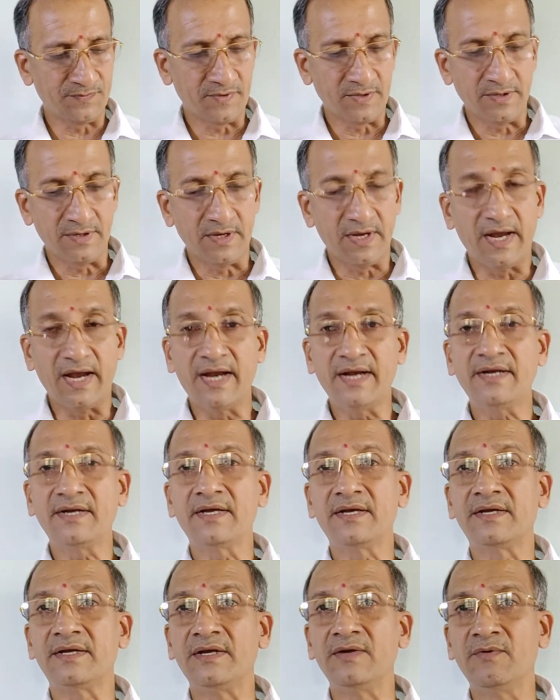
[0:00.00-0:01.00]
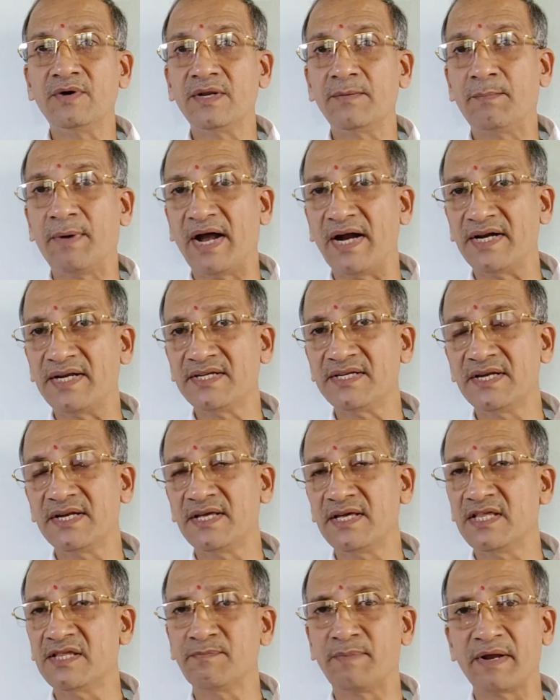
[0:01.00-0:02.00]
And even partition is
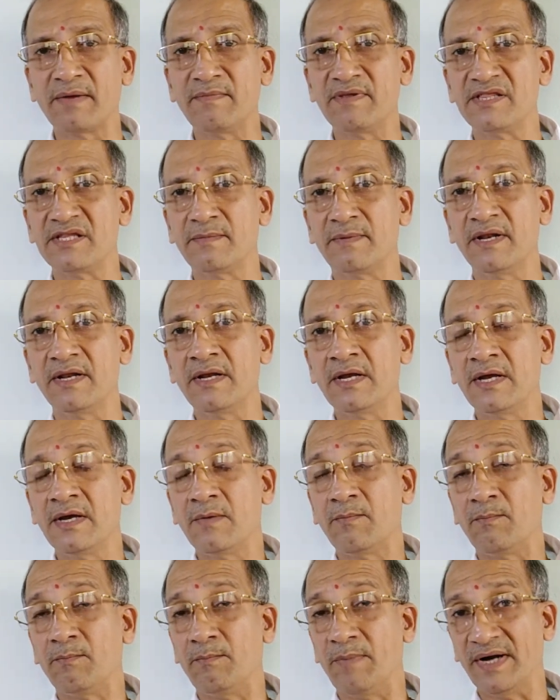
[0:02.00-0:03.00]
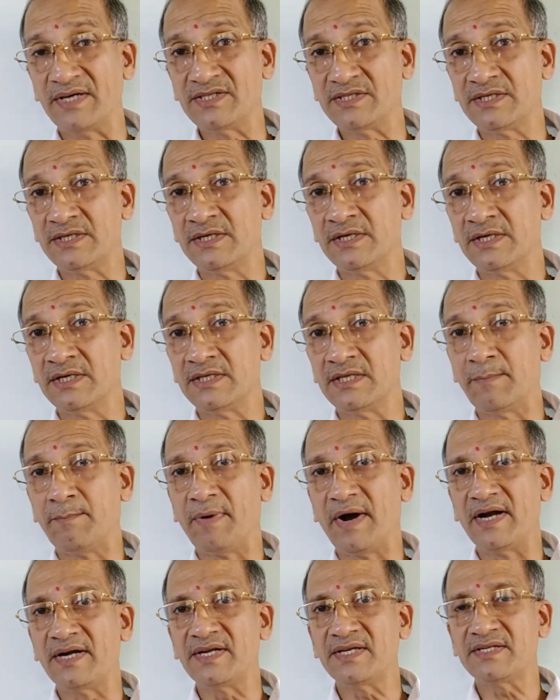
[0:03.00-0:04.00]
permissible, but the
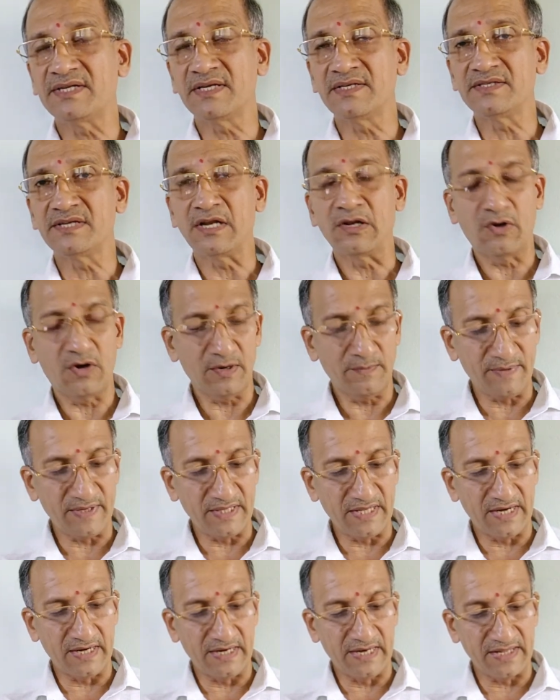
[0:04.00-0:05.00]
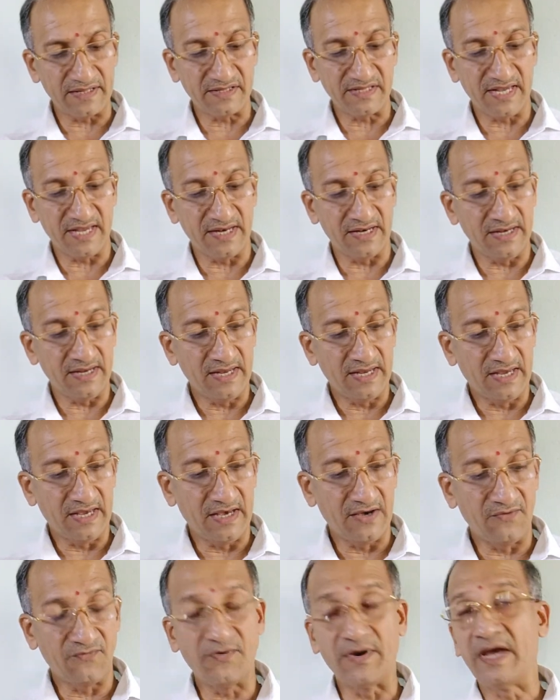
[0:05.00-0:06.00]
partition shall not be less than
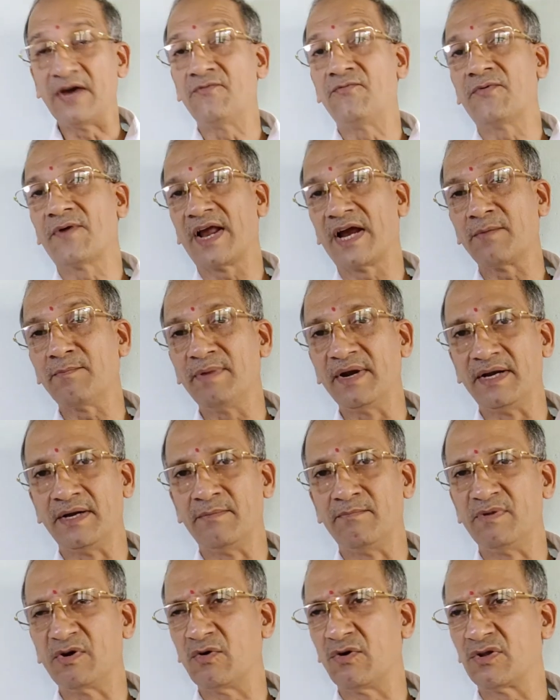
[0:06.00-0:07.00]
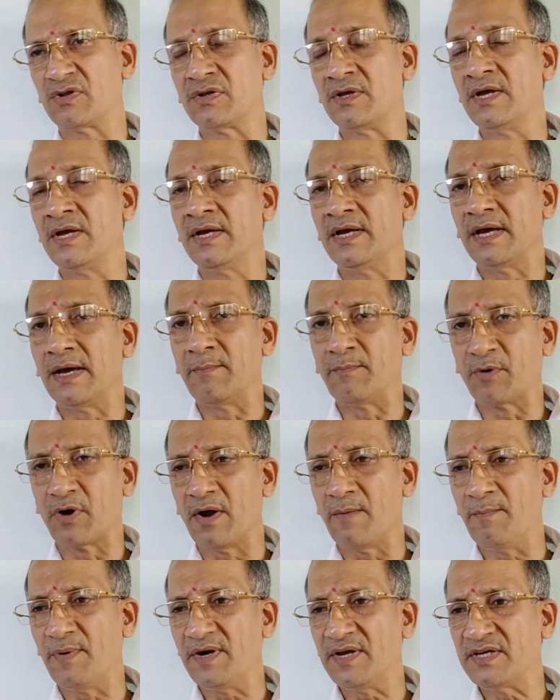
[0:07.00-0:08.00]
a fragment, because a
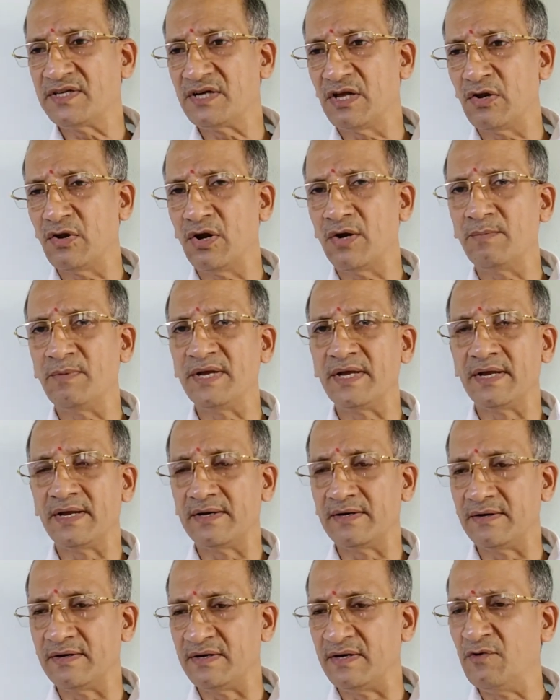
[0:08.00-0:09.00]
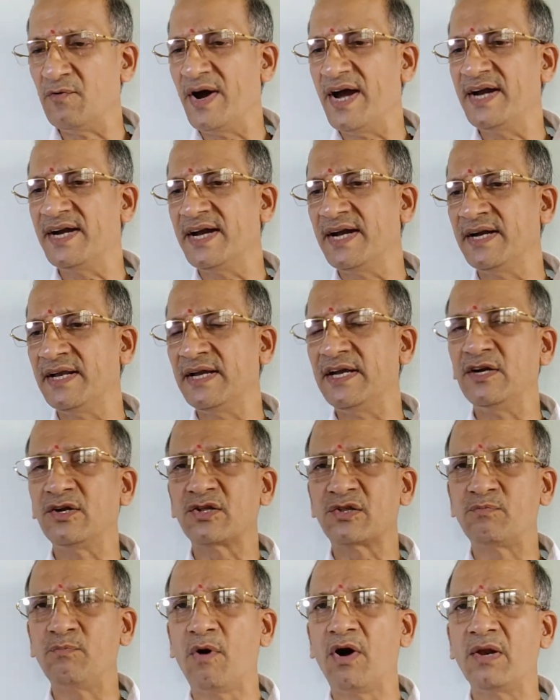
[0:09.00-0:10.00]
property shall not be divided into
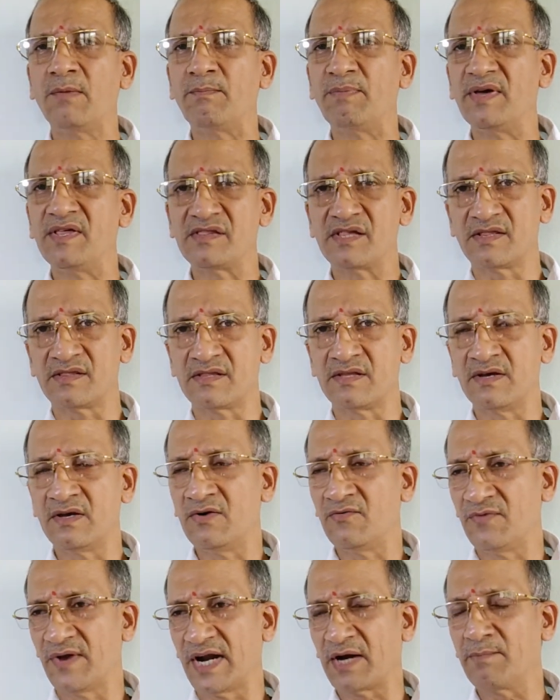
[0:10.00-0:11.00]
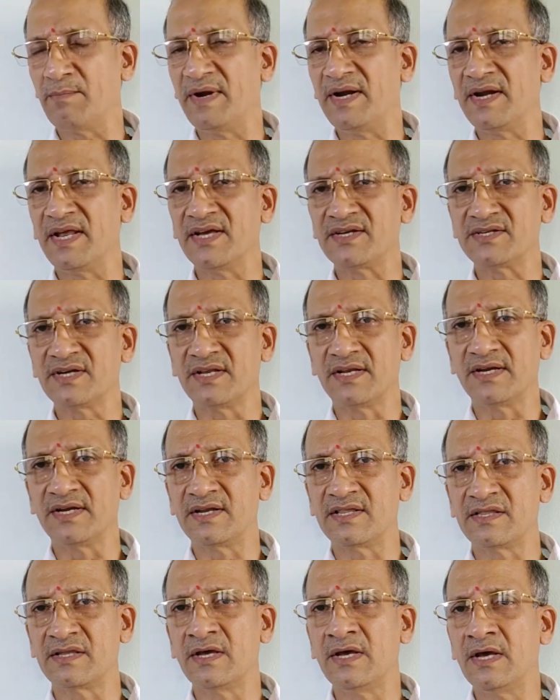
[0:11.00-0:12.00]
small pieces. Fragmentation, it is
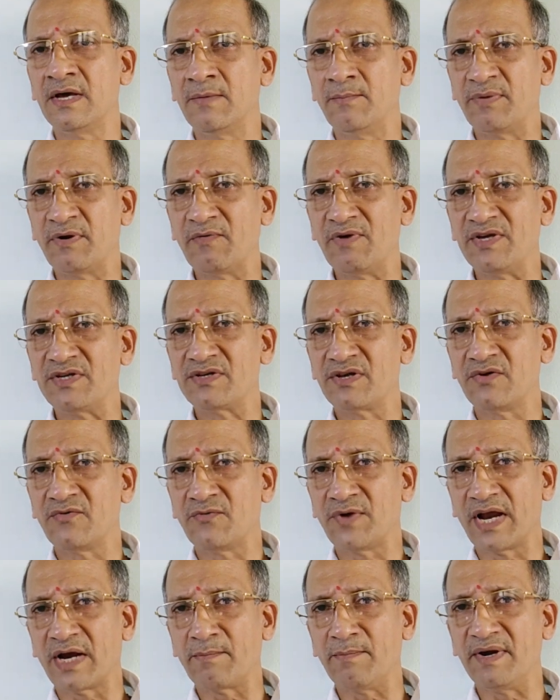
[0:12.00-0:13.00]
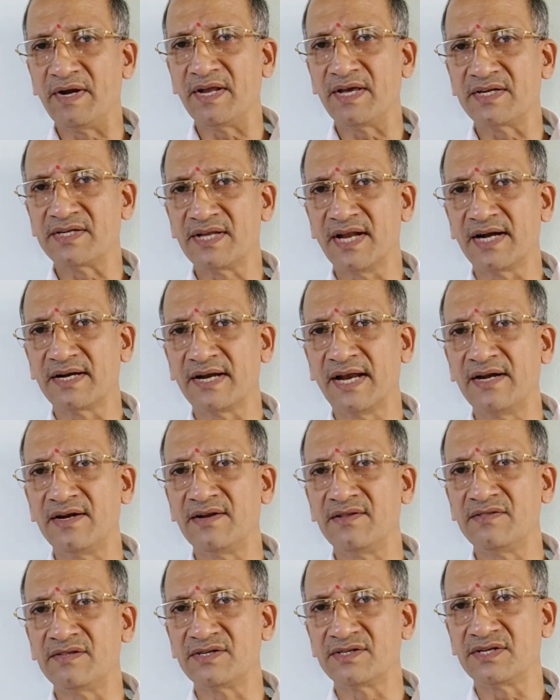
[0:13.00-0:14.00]
Prevention of Fragmentation Act
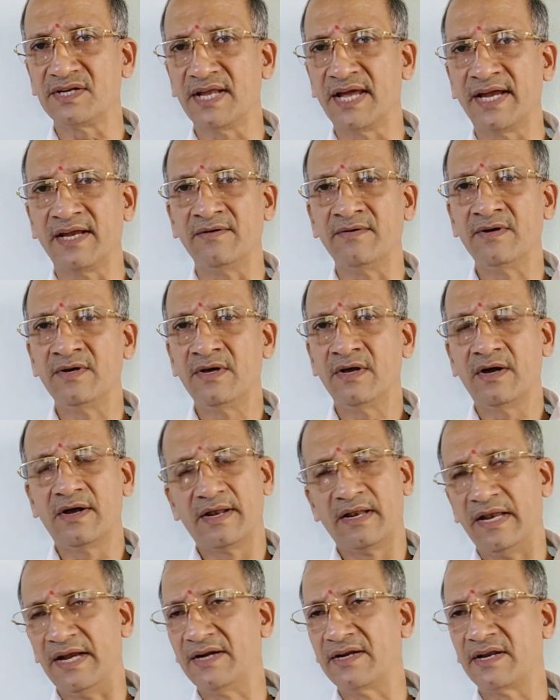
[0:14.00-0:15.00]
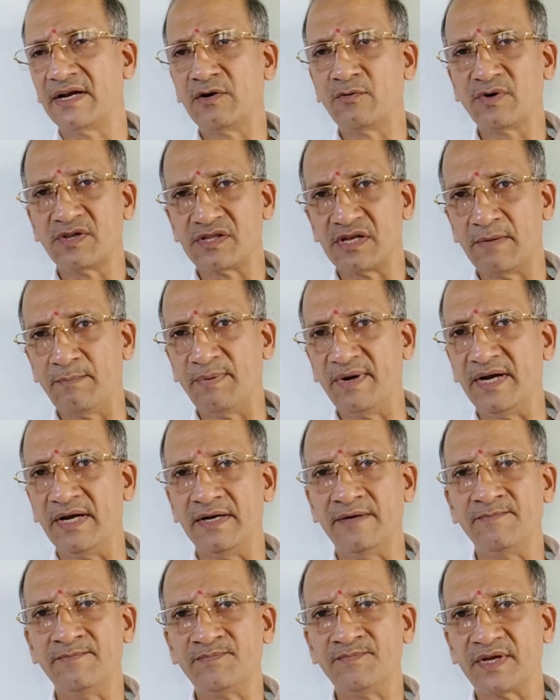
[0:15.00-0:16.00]
1969. Later it was repealed
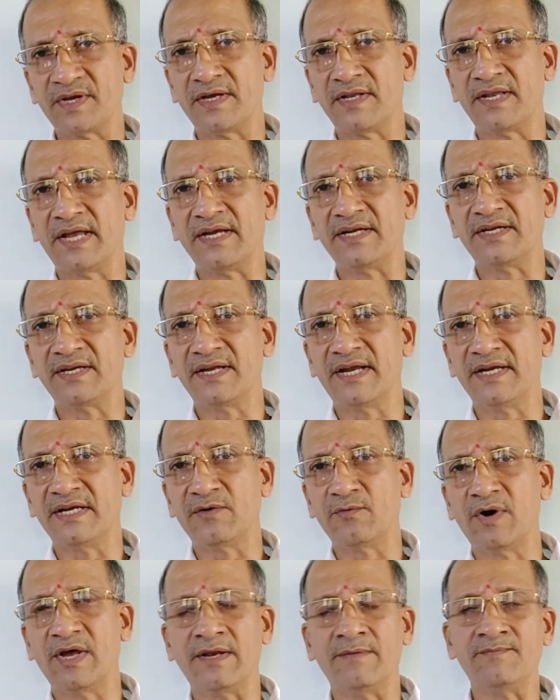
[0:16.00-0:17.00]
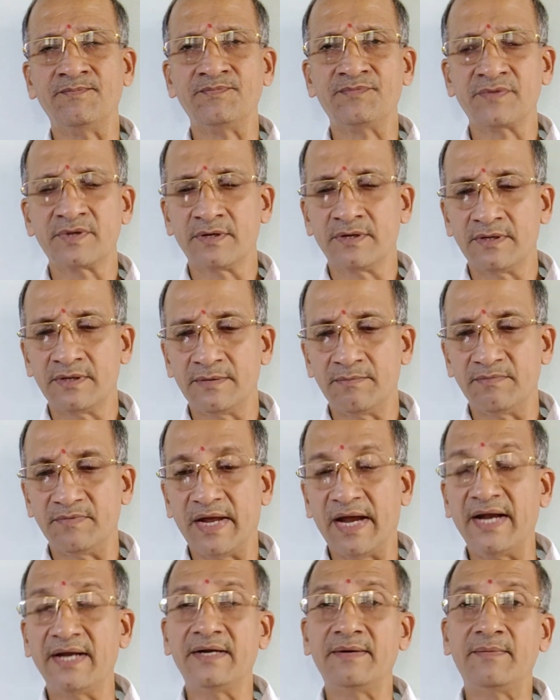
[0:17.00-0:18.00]
in 1991.
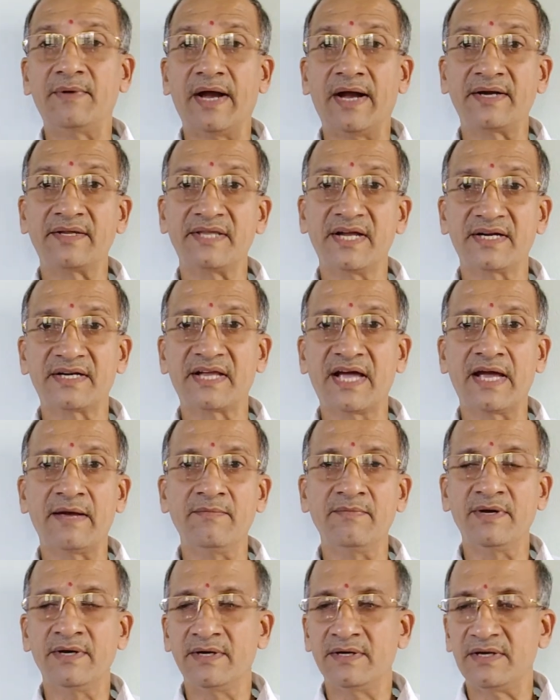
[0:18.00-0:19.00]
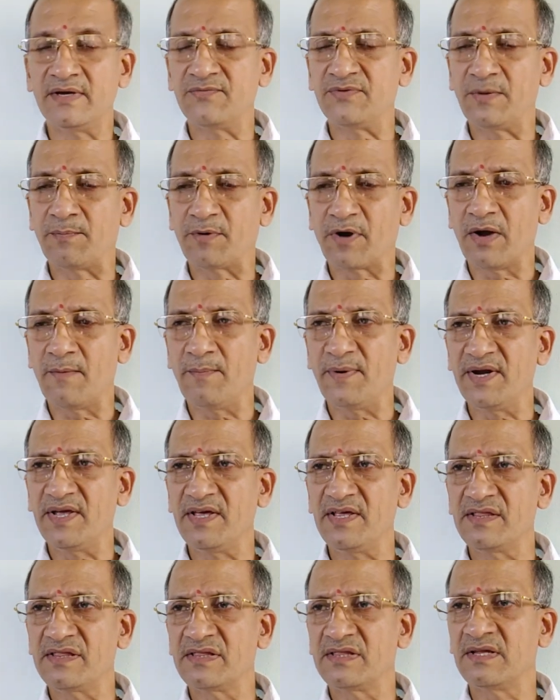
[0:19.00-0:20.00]
And at that time, if the property
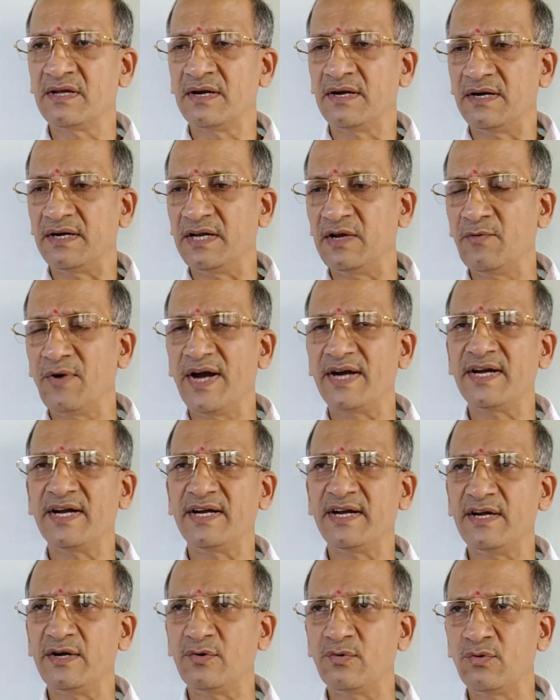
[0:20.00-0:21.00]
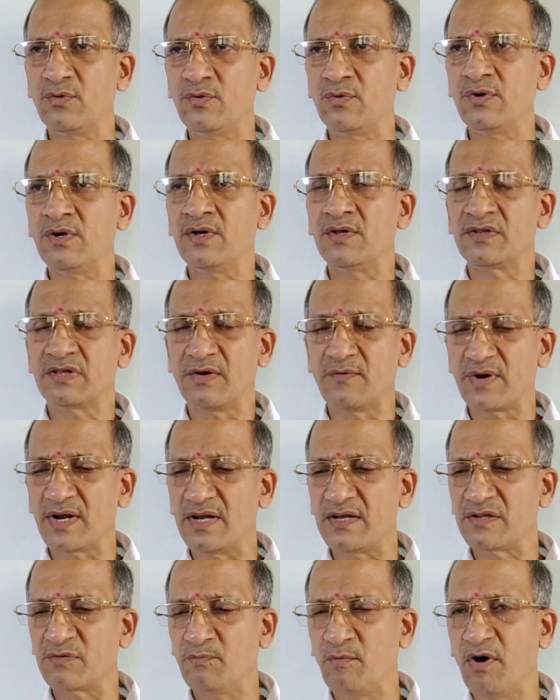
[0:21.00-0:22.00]
is divided into several
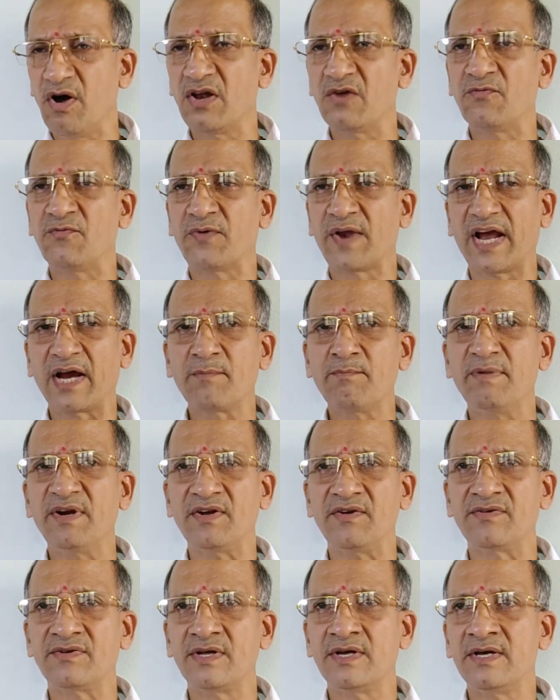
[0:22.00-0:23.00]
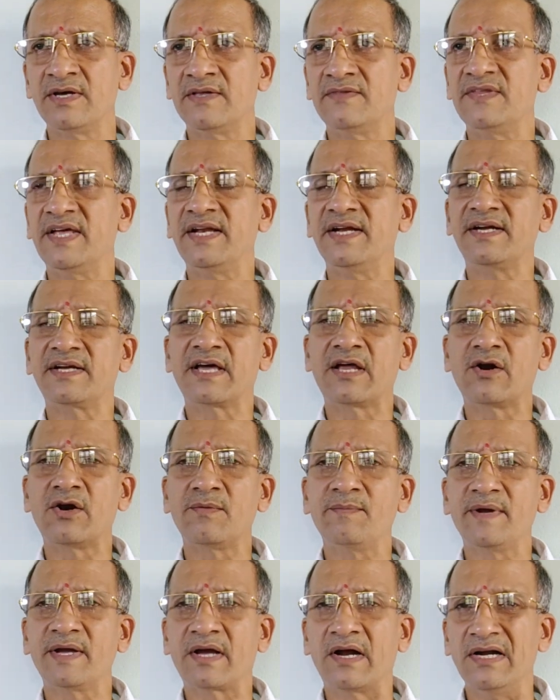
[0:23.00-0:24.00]
small fragments, then it cannot be
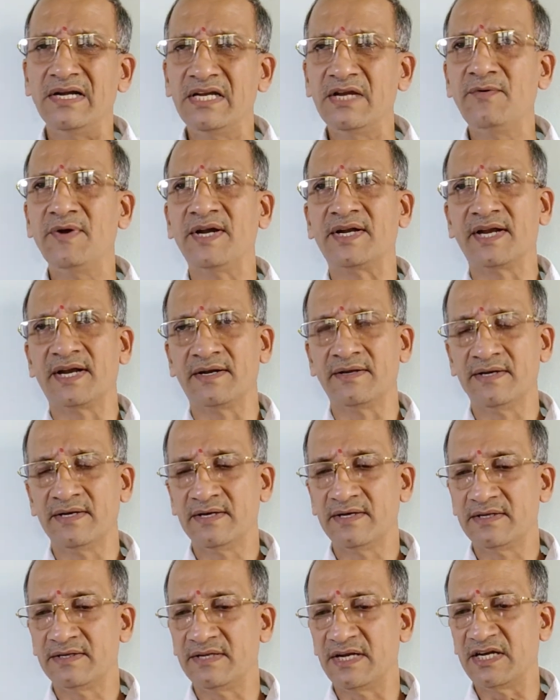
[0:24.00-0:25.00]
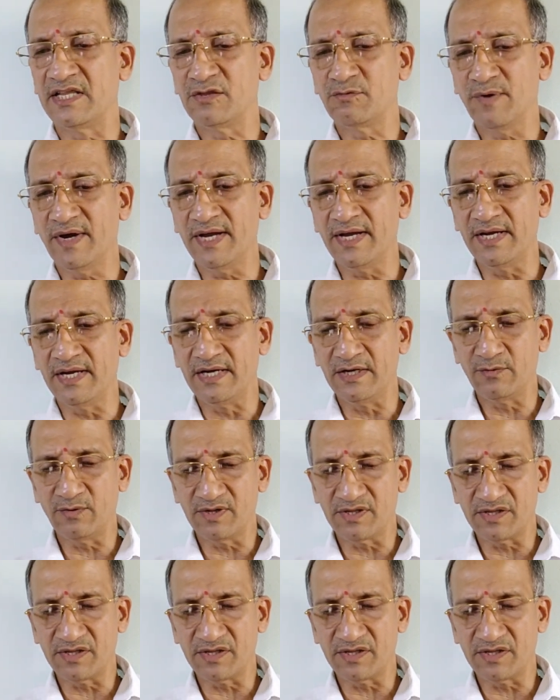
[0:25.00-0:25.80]
cultivated. That is why it was